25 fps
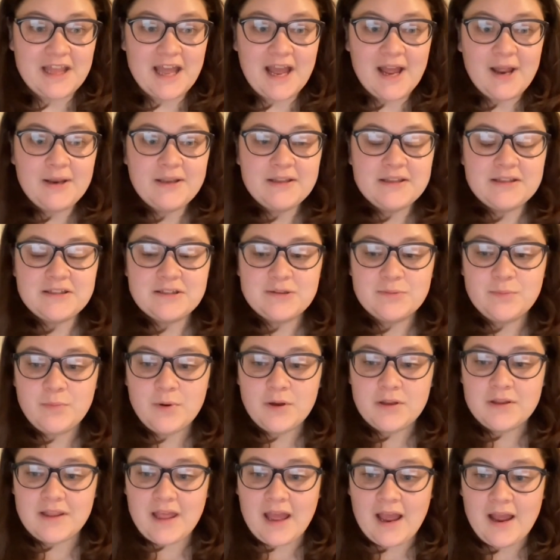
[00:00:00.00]
That's
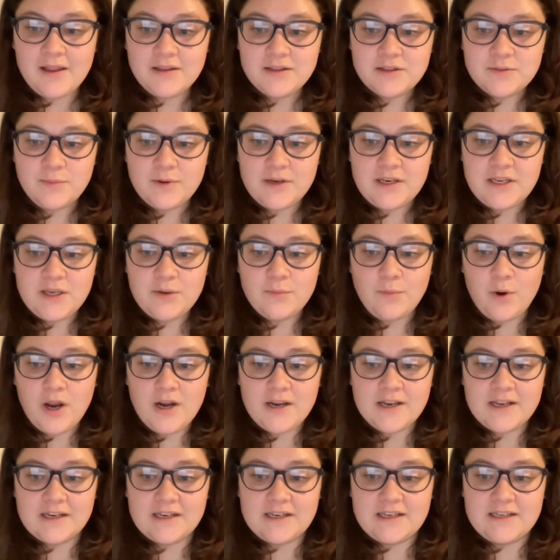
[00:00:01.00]
what that's what he
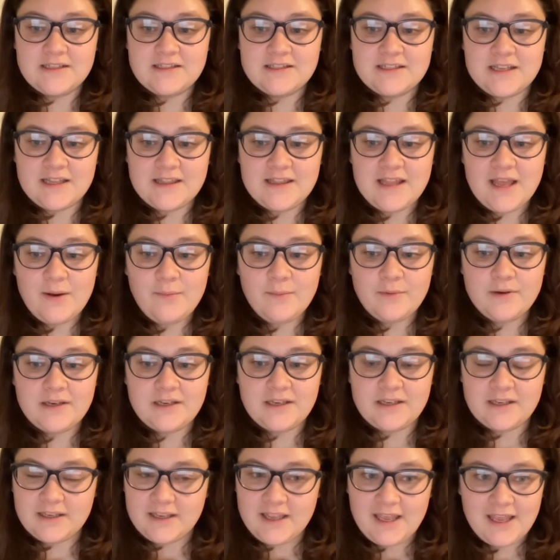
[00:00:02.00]
wanted. He said that when
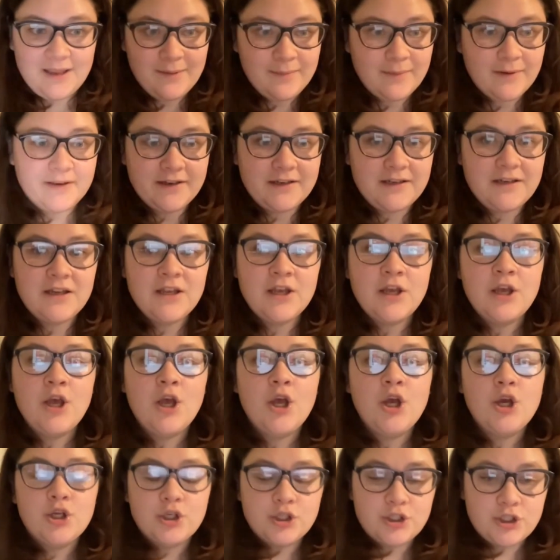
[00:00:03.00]
he came in
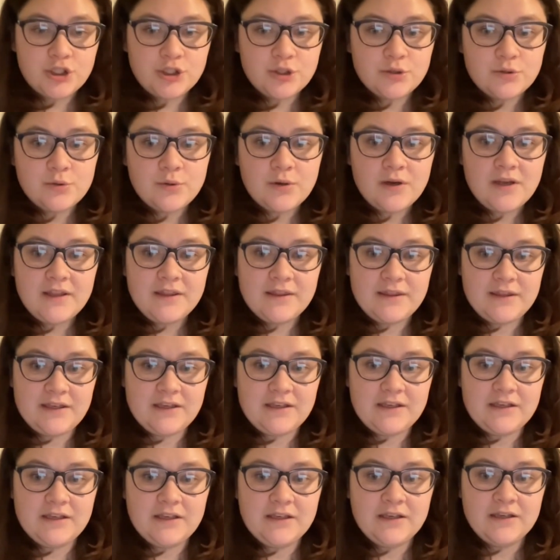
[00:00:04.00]
to
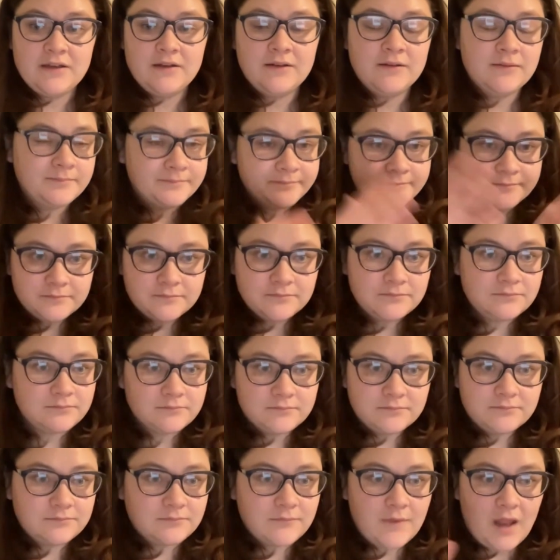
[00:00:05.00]
the
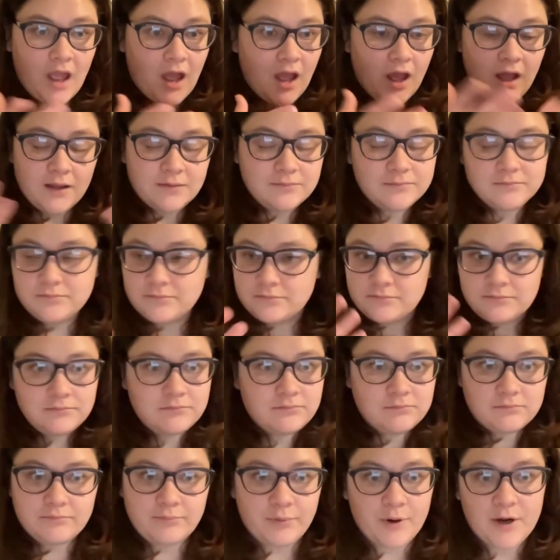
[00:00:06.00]
uh,
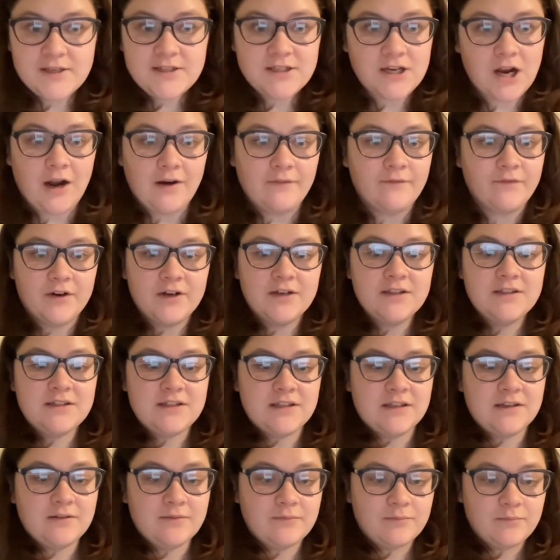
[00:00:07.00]
press conference
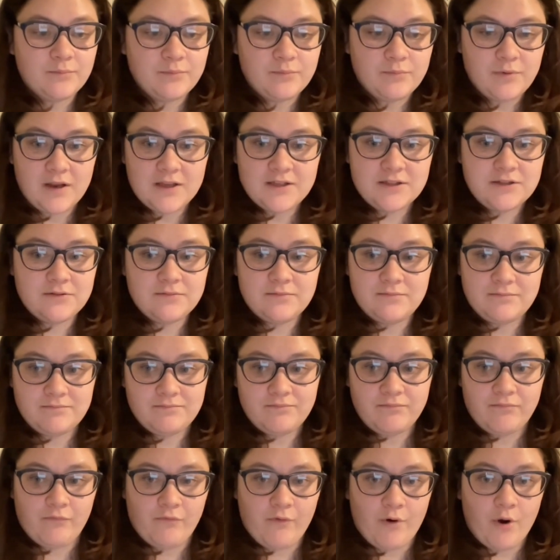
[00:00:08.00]
and his
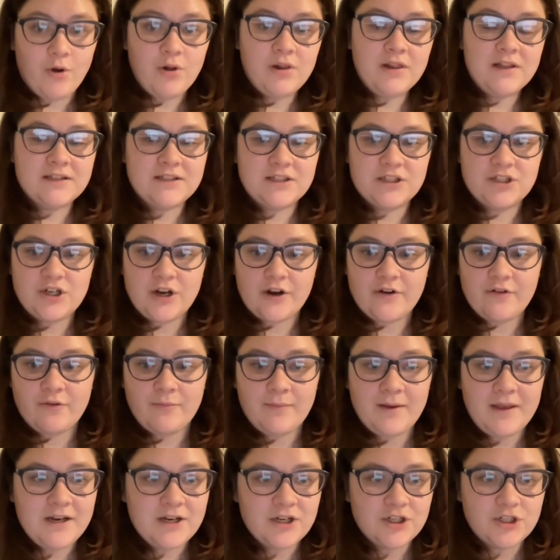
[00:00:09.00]
role as a general
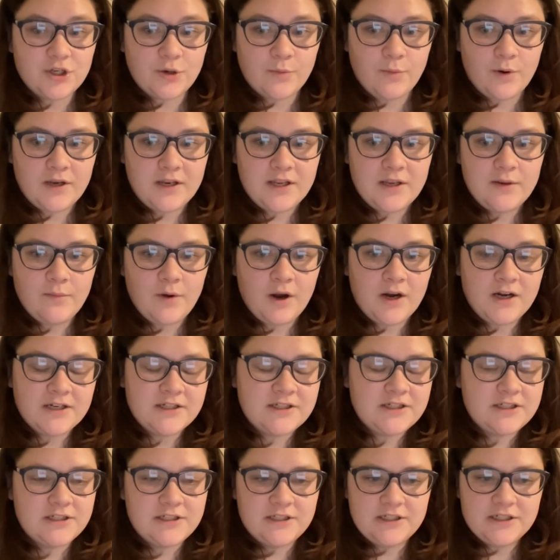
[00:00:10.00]
manager, what he
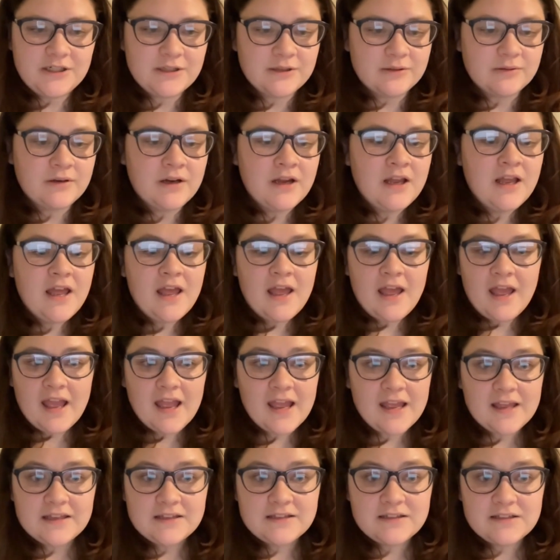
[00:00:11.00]
wanted to do
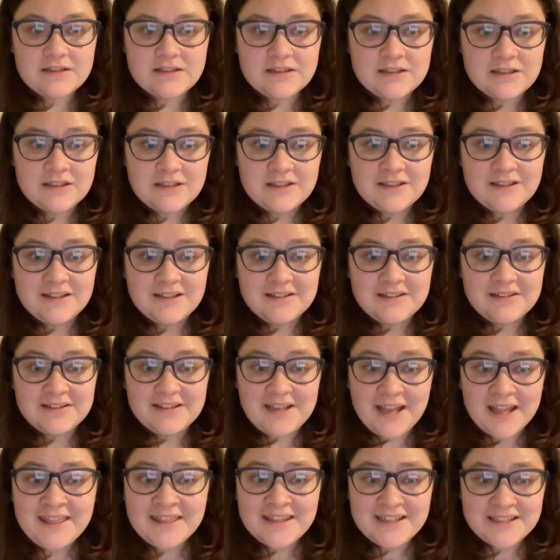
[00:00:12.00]
is
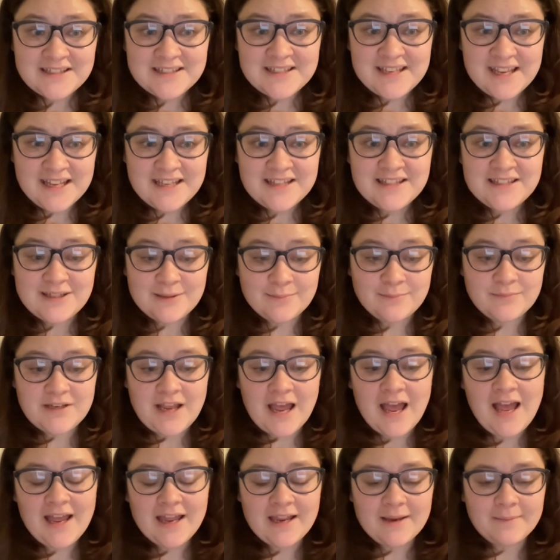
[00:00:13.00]
get these kids some
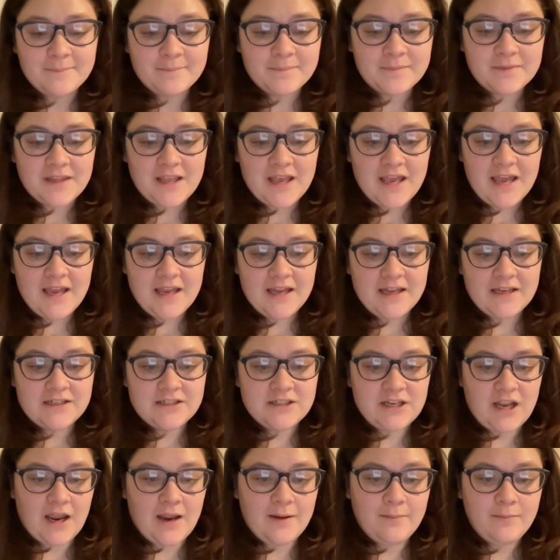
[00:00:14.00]
time.
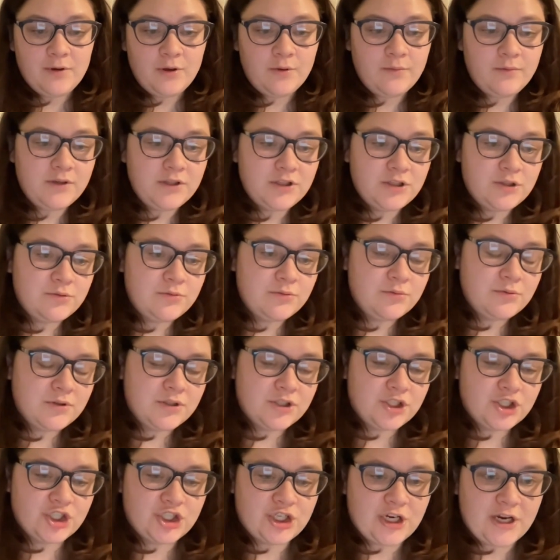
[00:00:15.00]
And I'm going to
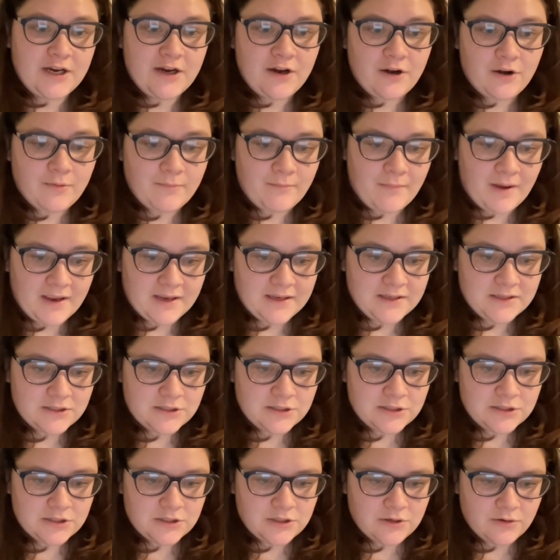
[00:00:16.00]
share my
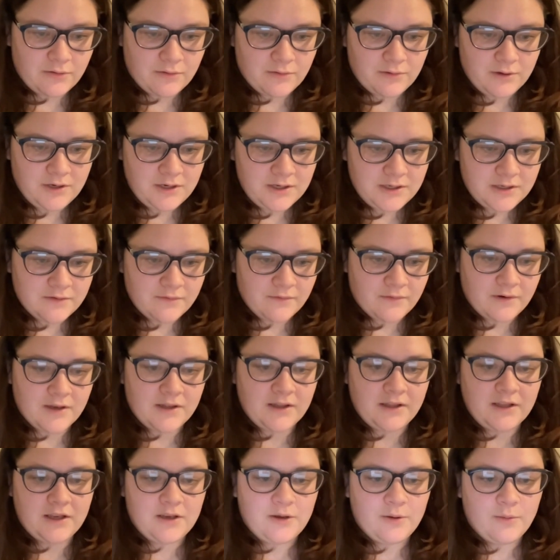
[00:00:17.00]
screen
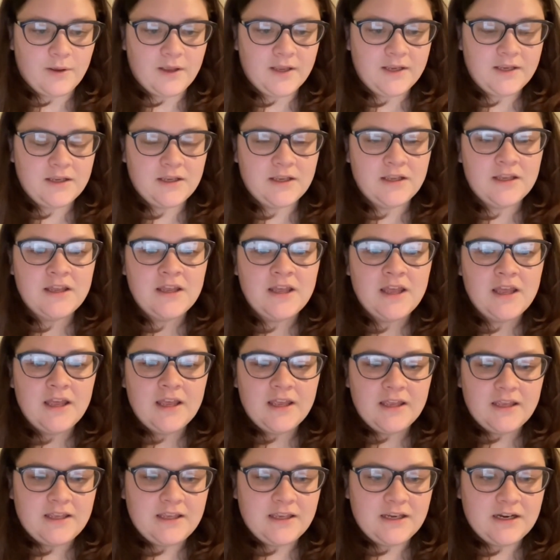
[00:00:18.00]
really quick
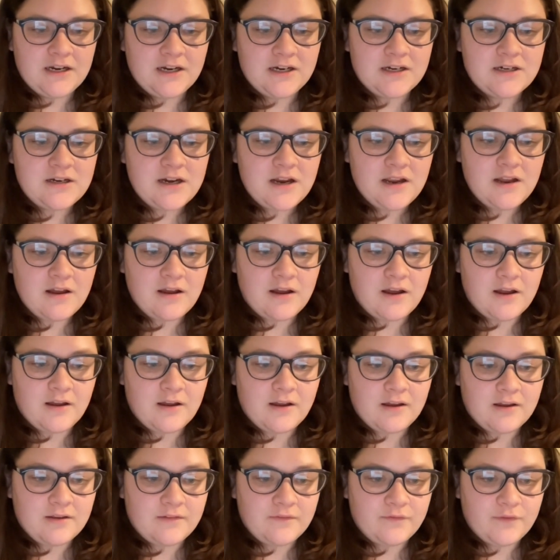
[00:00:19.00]
here uh,
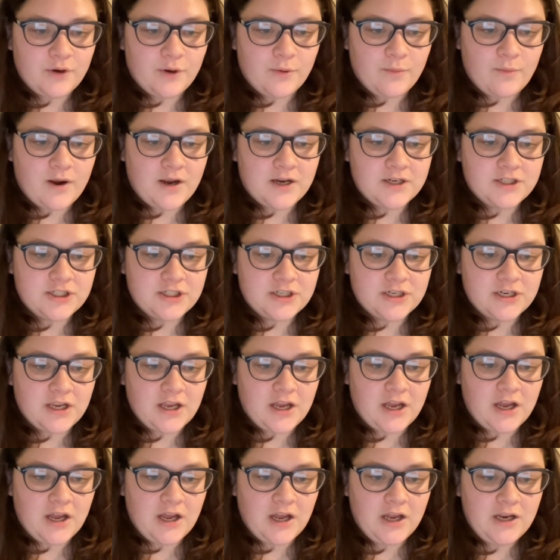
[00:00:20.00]
if you're watching
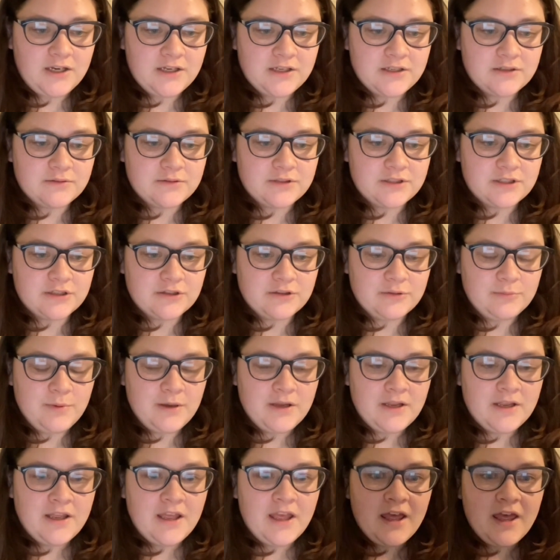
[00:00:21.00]
on YouTube.
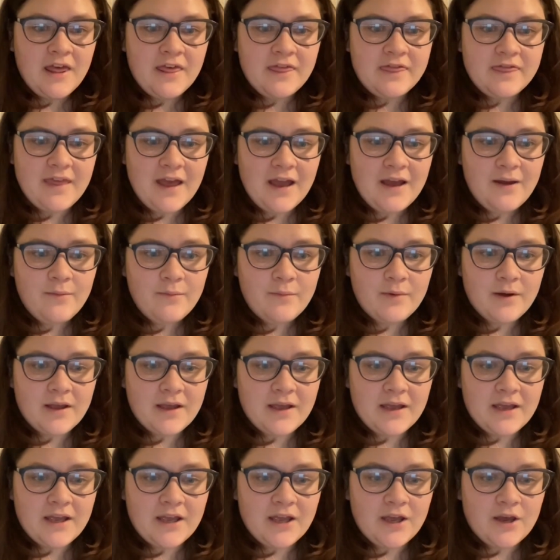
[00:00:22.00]
That
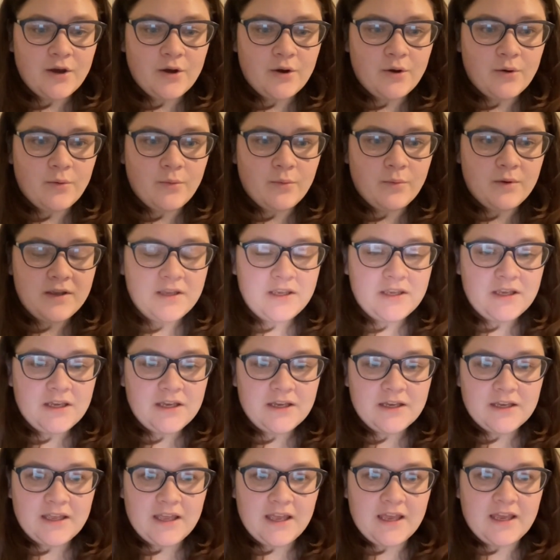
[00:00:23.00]
way we
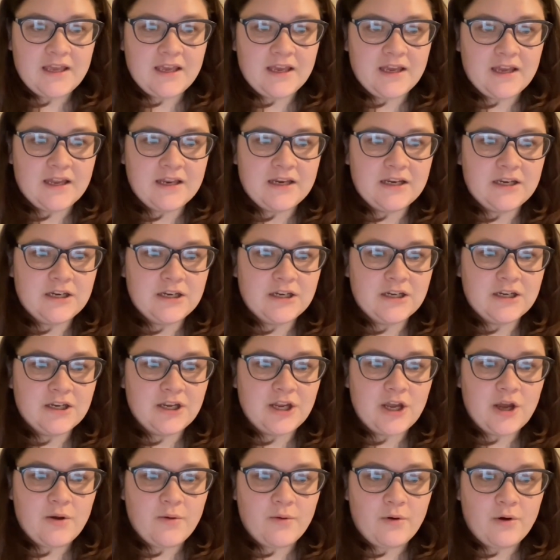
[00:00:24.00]
can
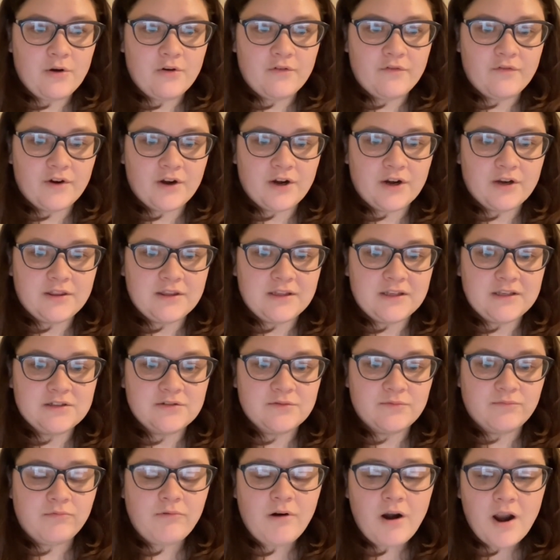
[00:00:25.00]
go over these
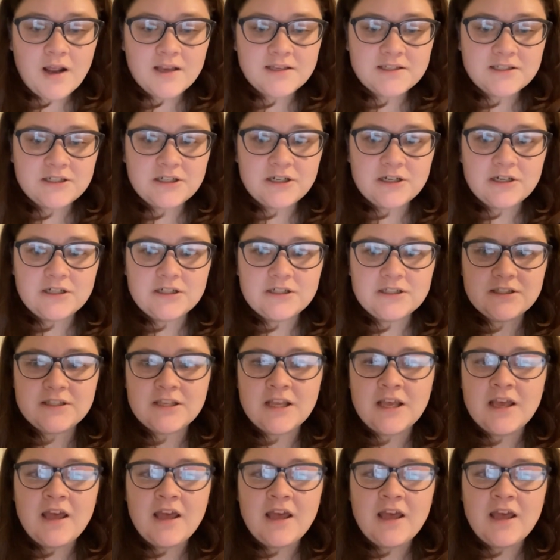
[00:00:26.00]
rosters.